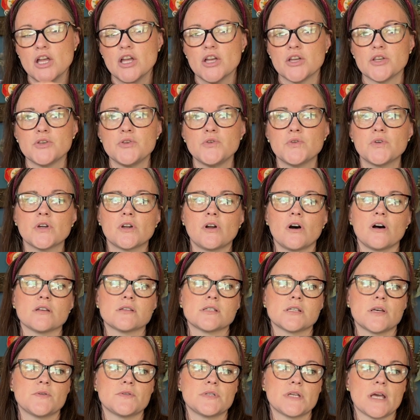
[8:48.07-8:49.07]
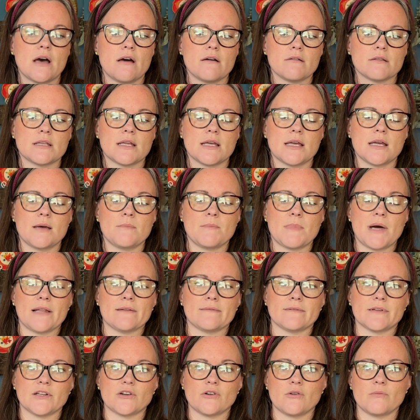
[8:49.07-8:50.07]
You could also tell them a
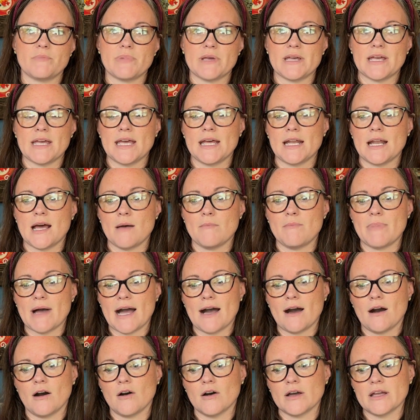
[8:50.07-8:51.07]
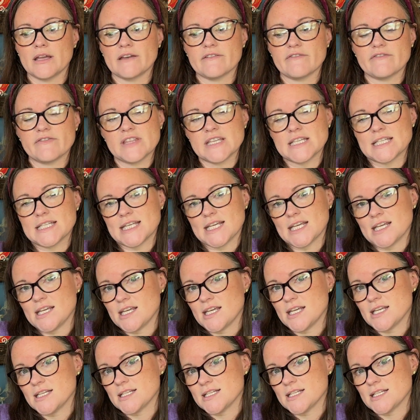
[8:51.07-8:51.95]
little bit about if the tea